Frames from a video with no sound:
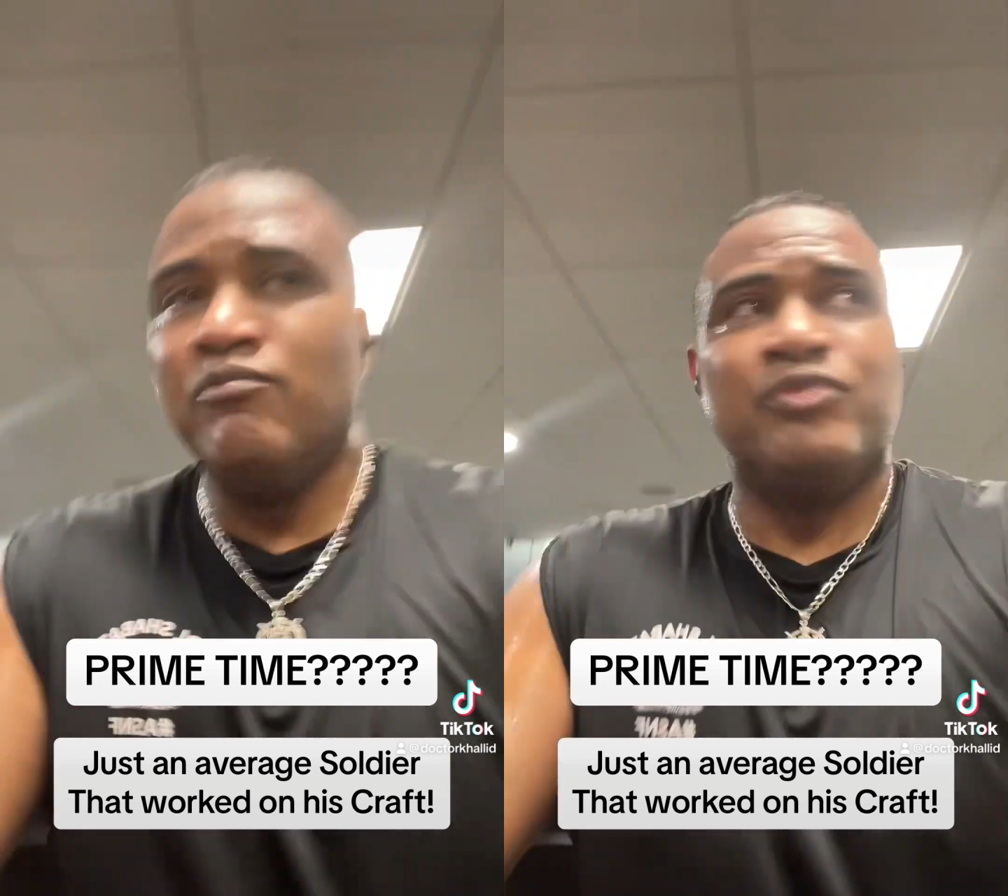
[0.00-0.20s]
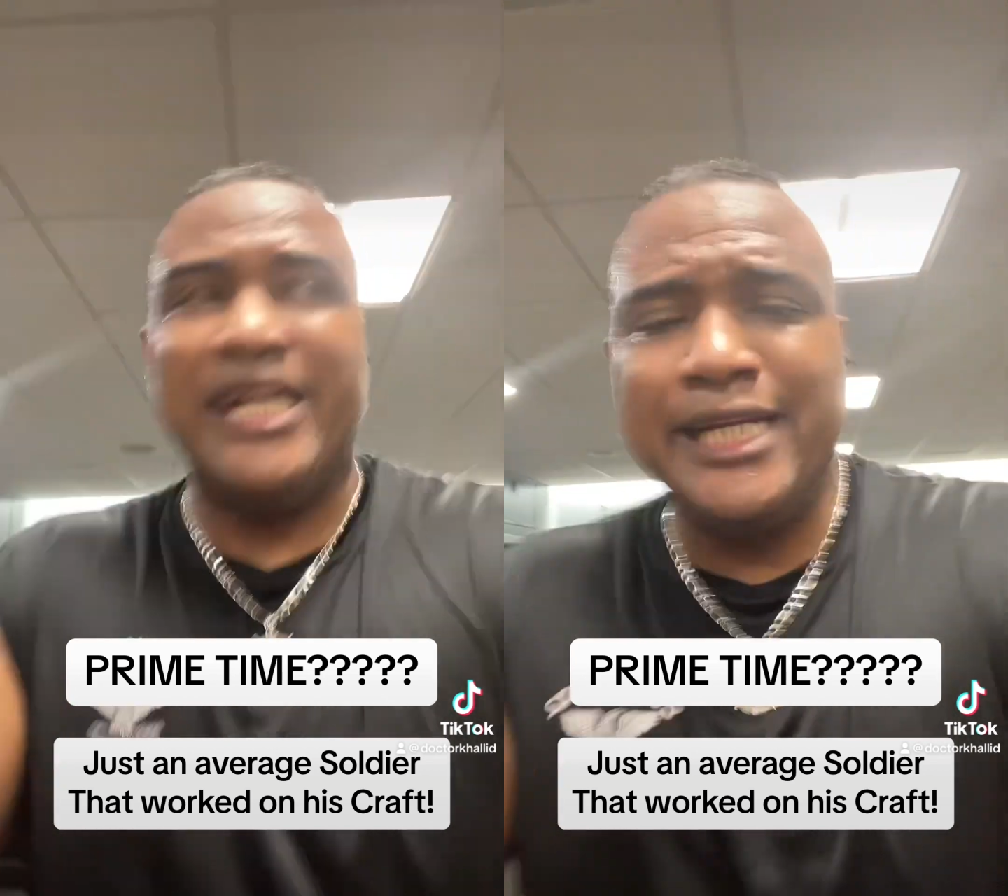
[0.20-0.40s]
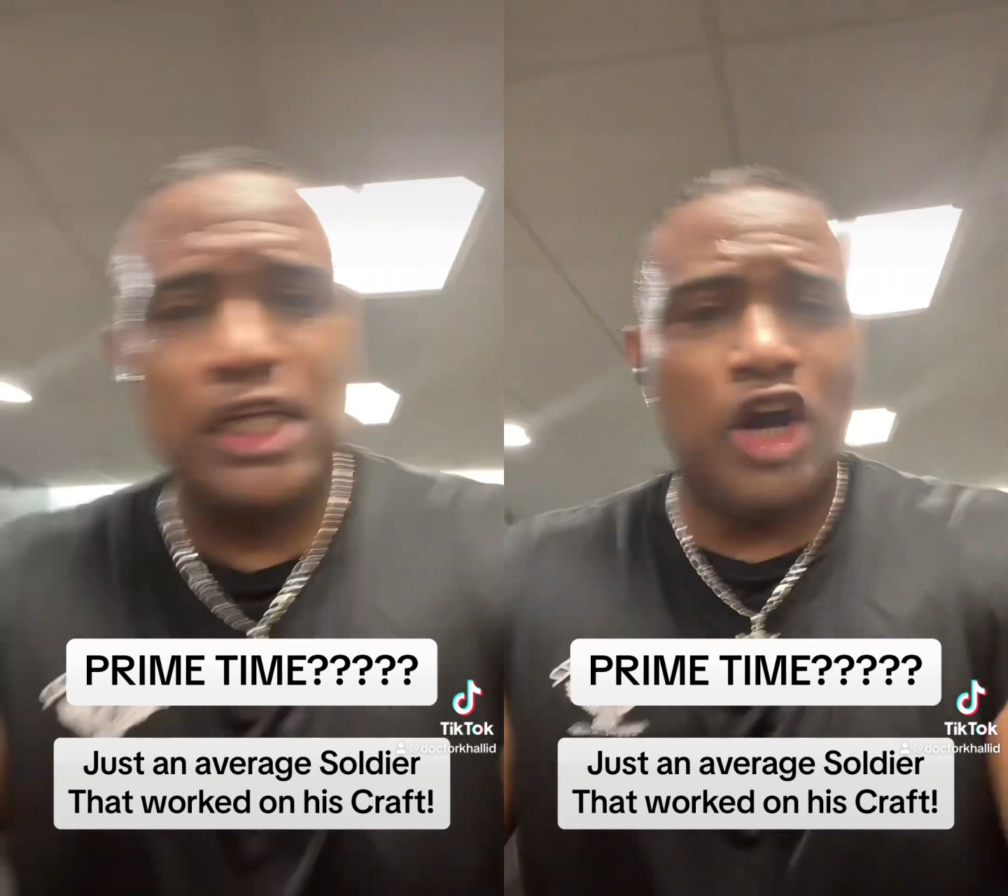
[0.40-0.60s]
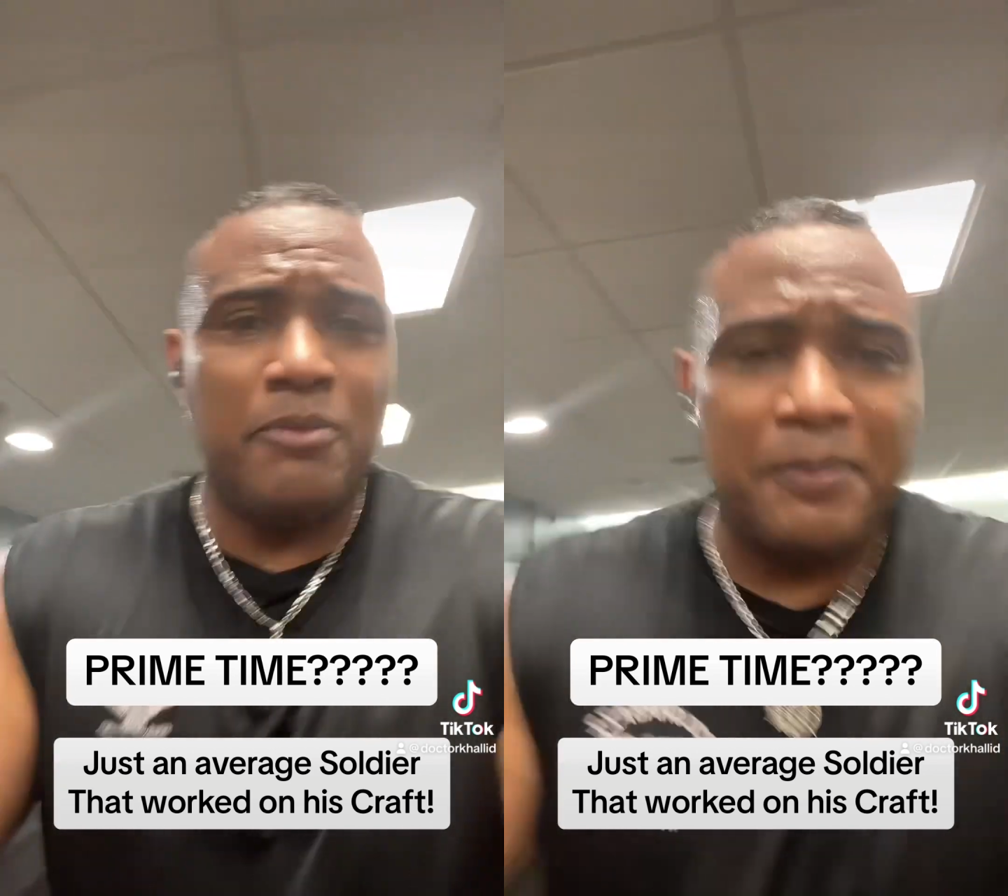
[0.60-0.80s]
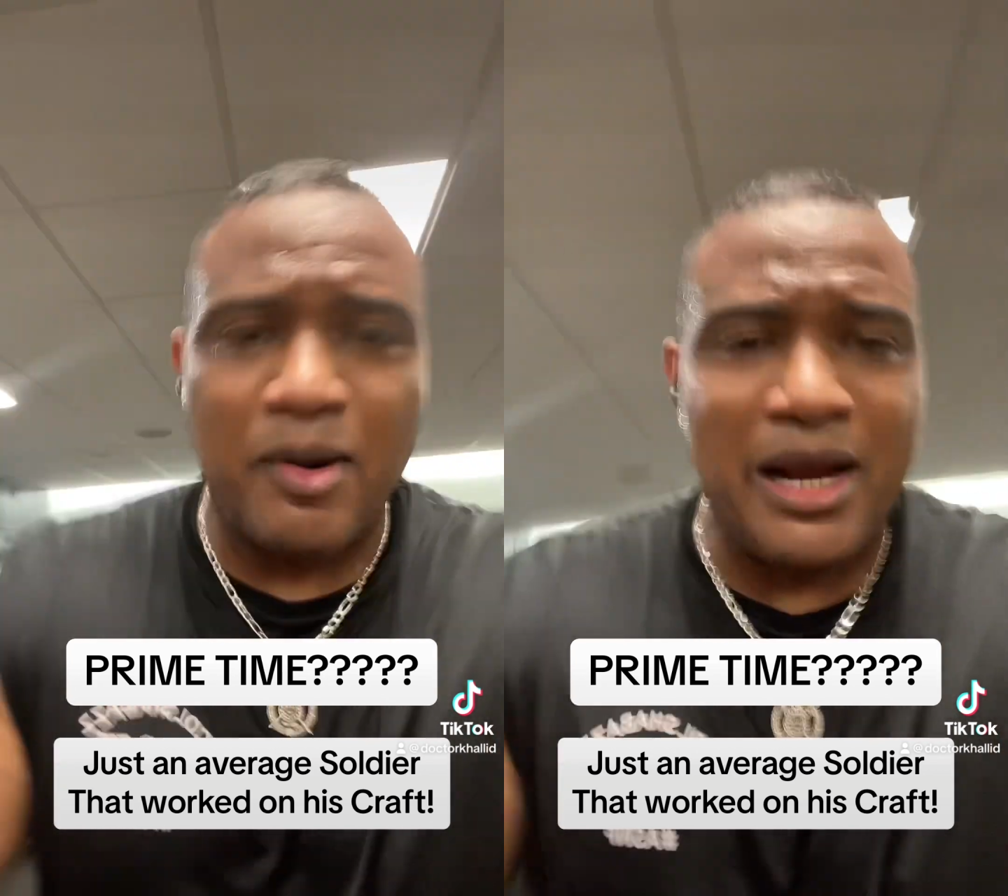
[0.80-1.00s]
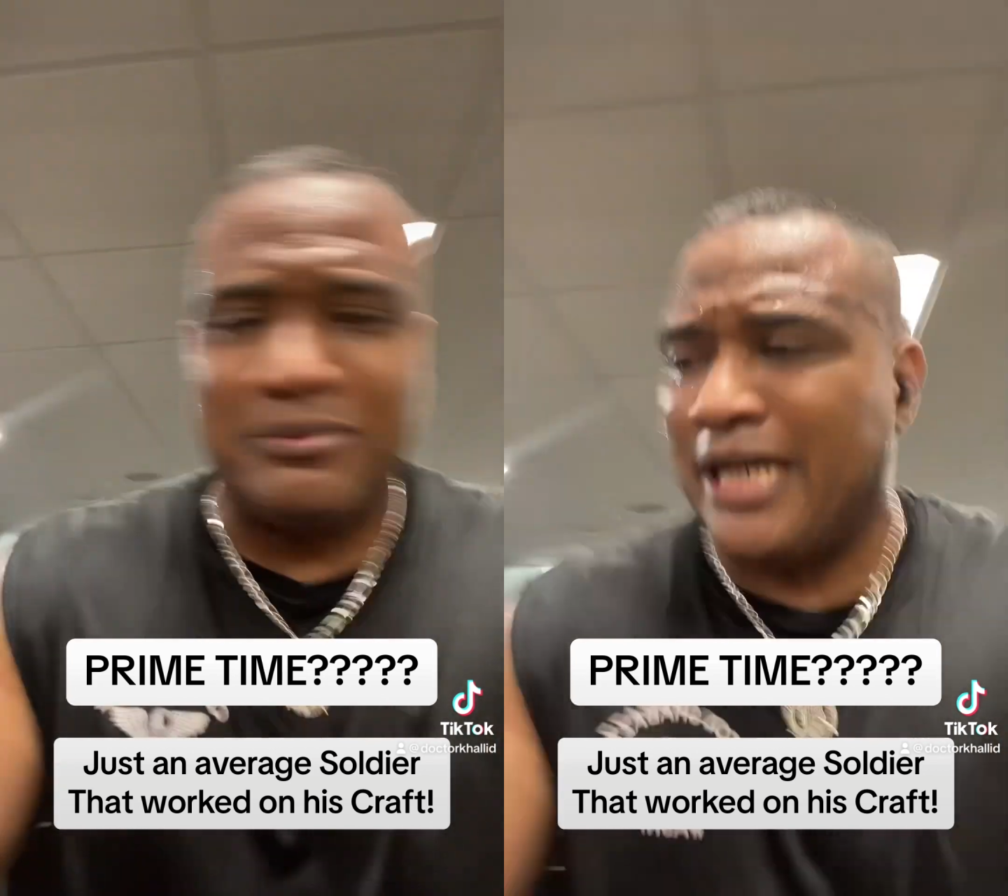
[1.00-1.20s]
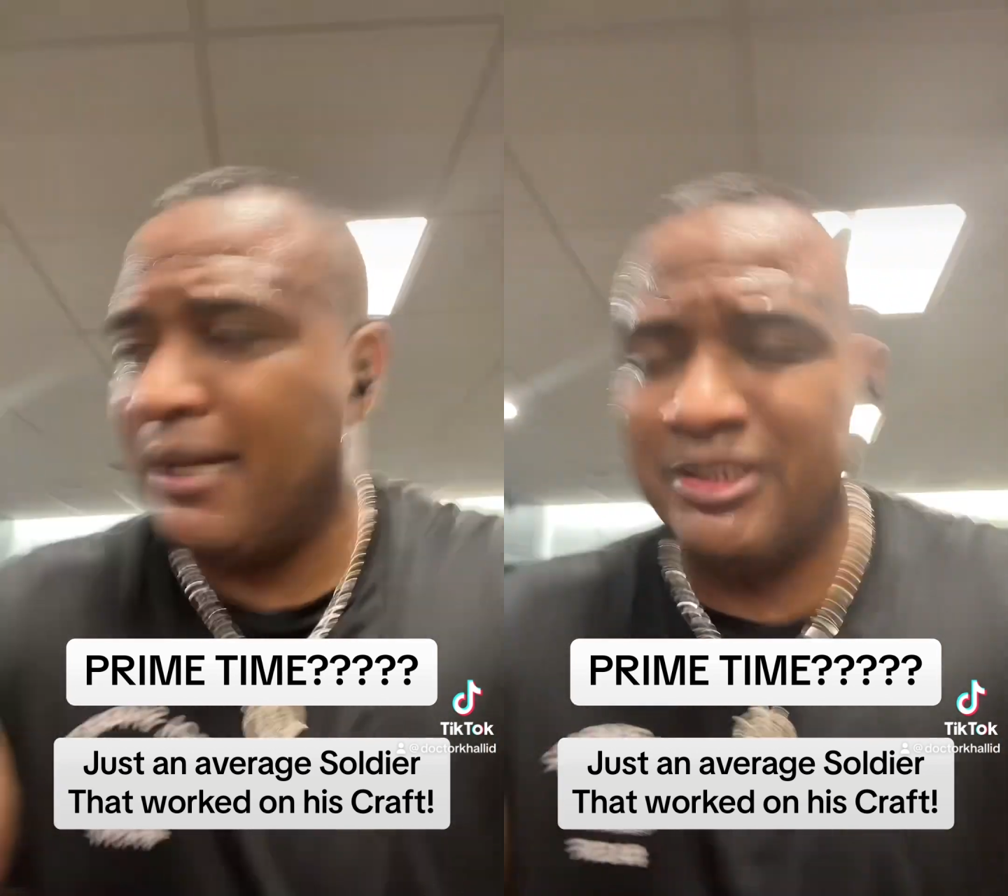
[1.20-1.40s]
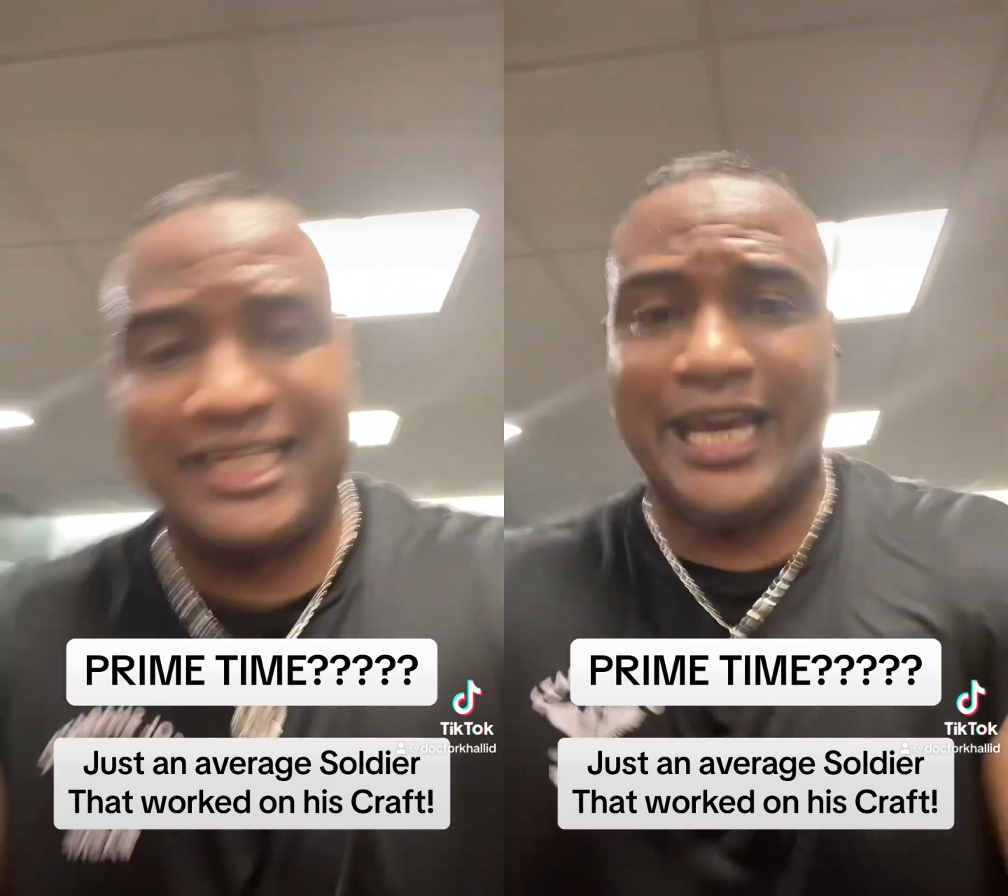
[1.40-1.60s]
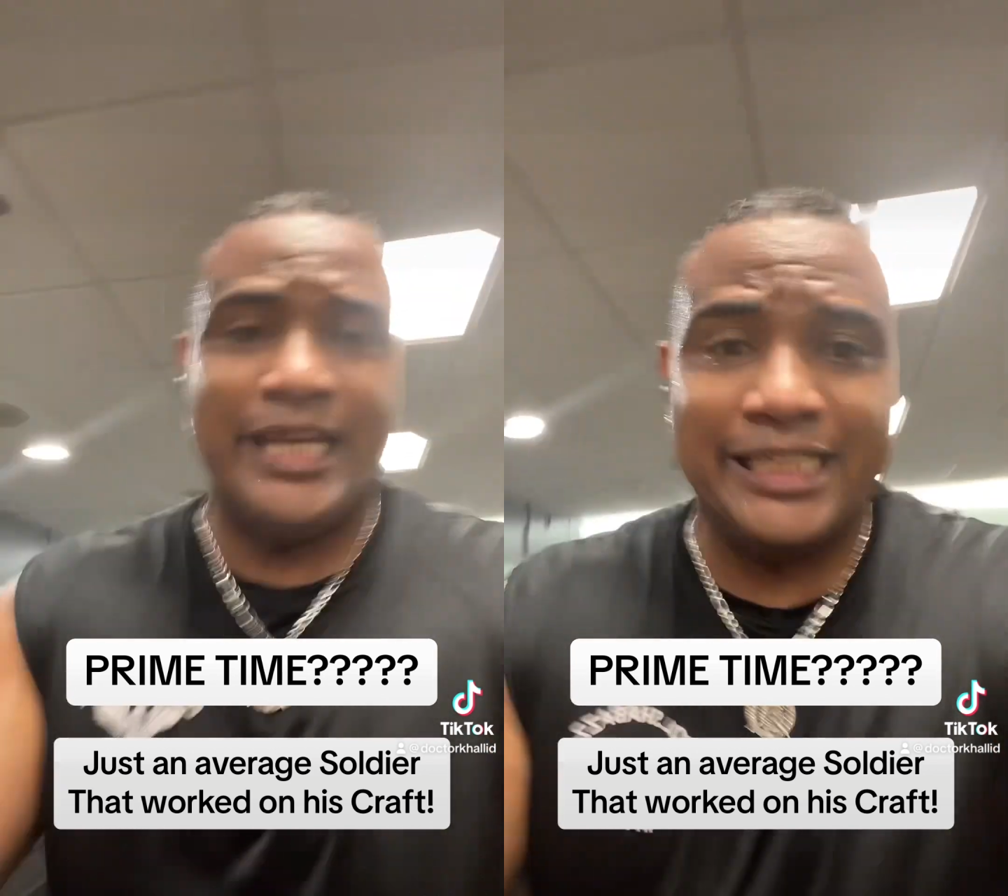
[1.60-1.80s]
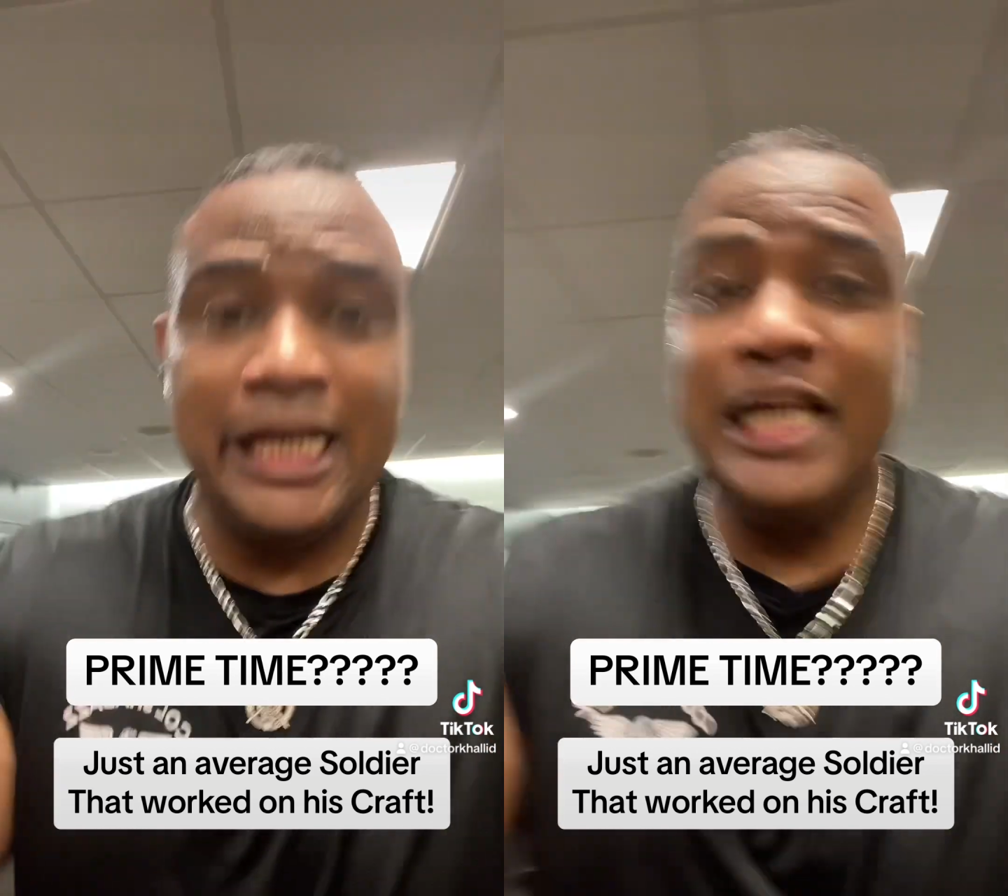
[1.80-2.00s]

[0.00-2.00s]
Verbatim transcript: They didn't call me prime time because I had